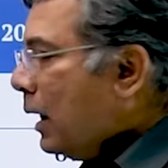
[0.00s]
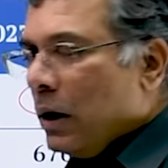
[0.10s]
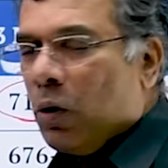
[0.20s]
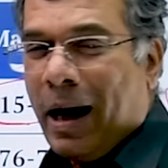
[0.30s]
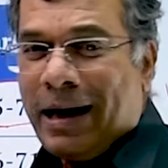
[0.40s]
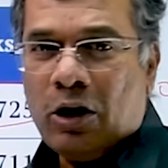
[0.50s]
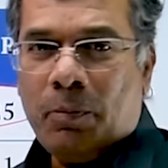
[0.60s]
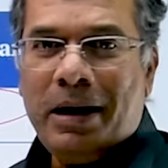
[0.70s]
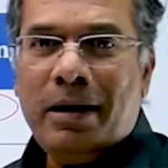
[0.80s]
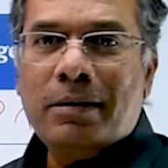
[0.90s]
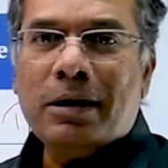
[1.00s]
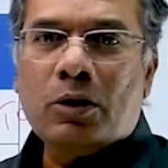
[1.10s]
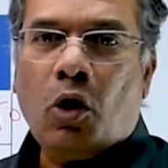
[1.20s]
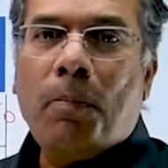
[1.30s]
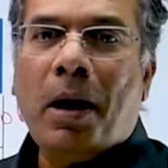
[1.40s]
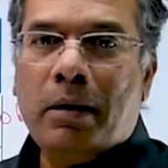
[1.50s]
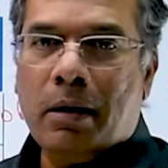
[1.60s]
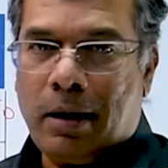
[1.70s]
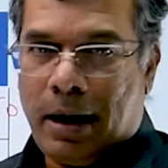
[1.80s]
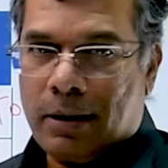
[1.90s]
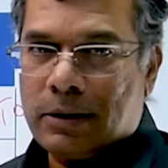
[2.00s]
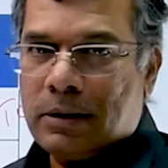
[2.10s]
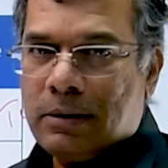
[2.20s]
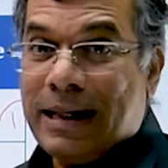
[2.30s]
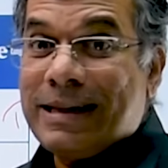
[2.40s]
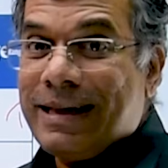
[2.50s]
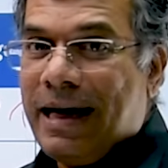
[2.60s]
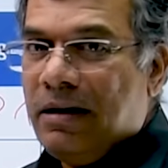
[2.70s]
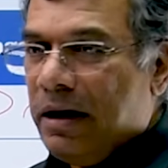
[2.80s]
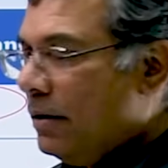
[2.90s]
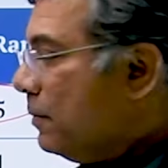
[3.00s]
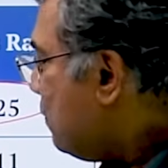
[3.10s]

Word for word: you're likely to be in the top 100 ranks, 680.